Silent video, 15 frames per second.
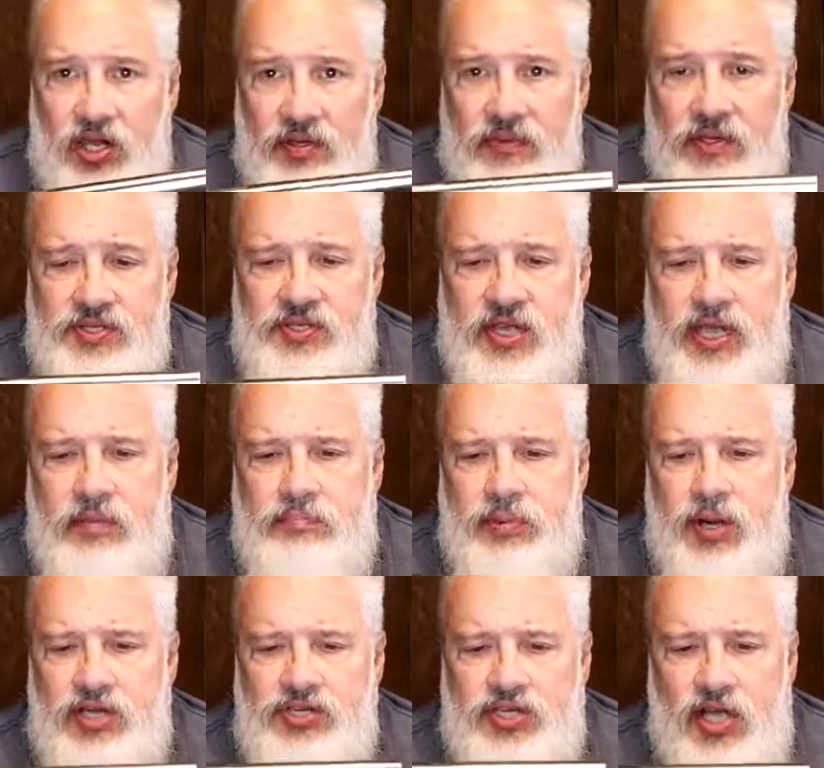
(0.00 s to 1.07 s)
Looks like a
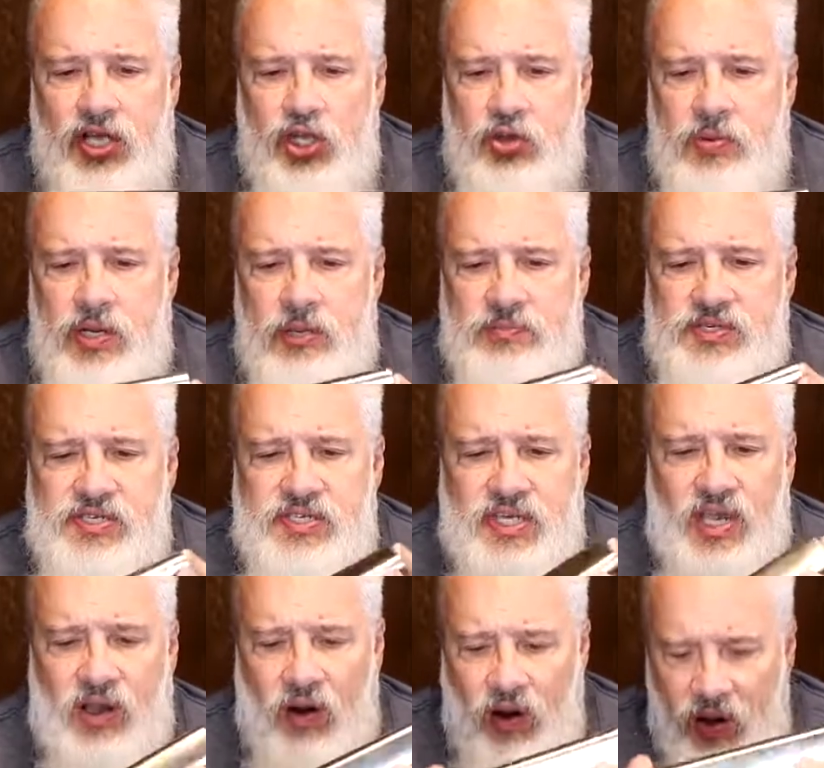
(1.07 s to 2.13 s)
brushed aluminum
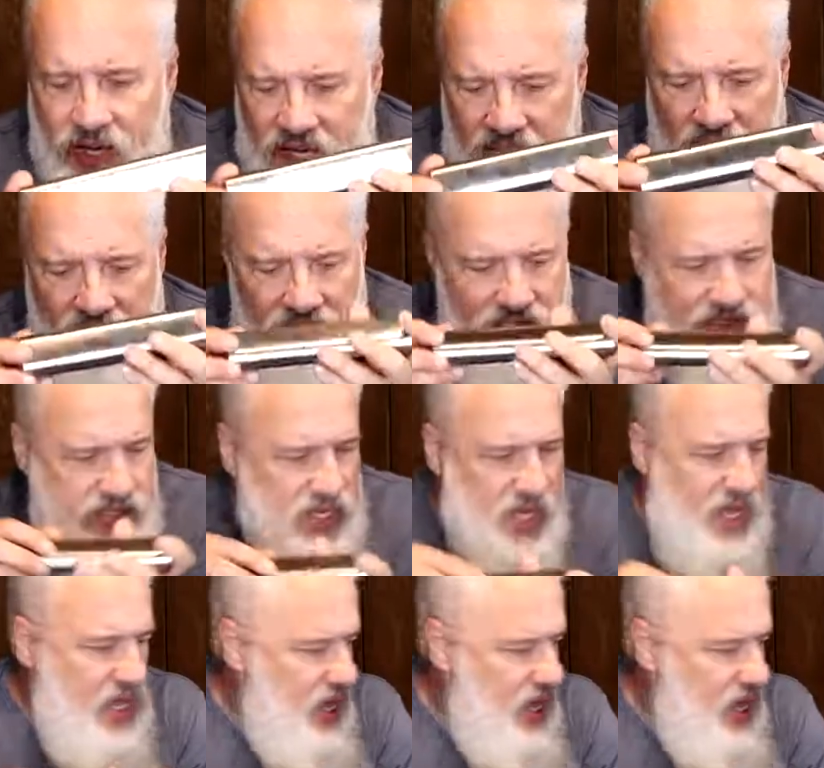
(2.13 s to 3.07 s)
cigar case.